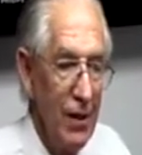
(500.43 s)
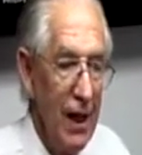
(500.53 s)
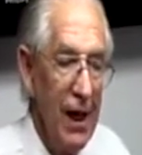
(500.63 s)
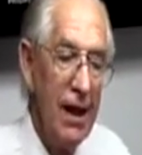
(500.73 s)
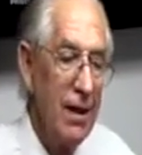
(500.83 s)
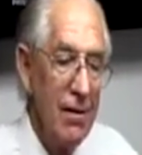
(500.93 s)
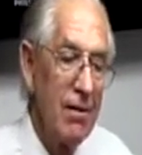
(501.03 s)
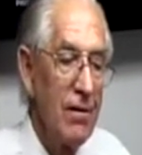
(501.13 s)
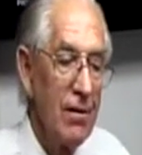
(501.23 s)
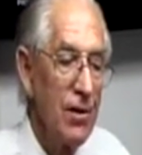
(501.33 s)
And
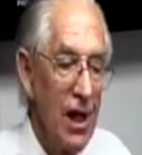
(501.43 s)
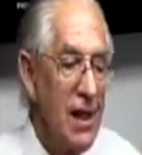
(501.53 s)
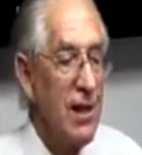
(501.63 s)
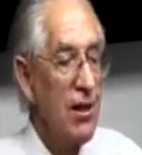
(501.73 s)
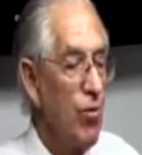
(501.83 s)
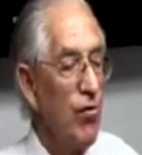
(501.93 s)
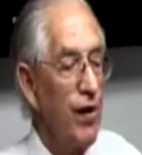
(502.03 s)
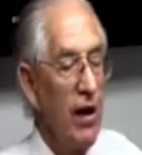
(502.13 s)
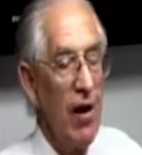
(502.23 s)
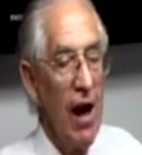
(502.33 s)
Jesus will
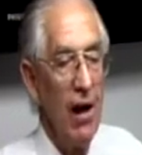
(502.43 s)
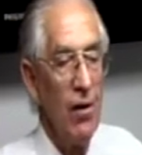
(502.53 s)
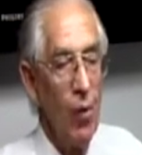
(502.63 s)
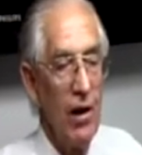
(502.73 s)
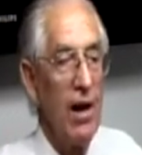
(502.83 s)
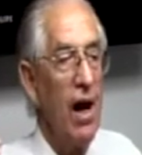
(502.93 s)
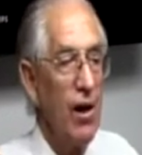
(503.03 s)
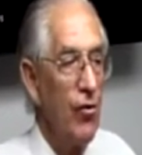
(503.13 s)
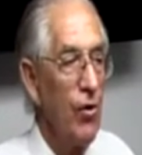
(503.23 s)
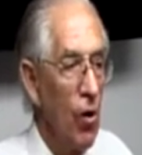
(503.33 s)
figure out what kind
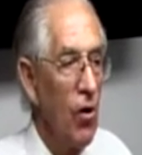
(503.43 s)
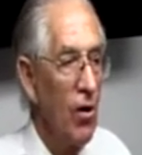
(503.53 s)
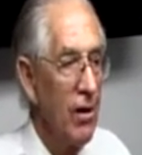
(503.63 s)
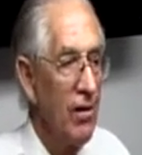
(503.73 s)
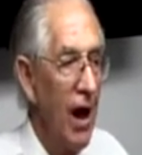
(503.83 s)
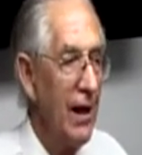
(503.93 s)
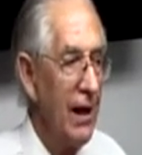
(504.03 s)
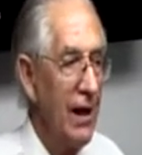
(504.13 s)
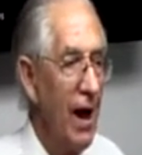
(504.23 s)
of reward I need.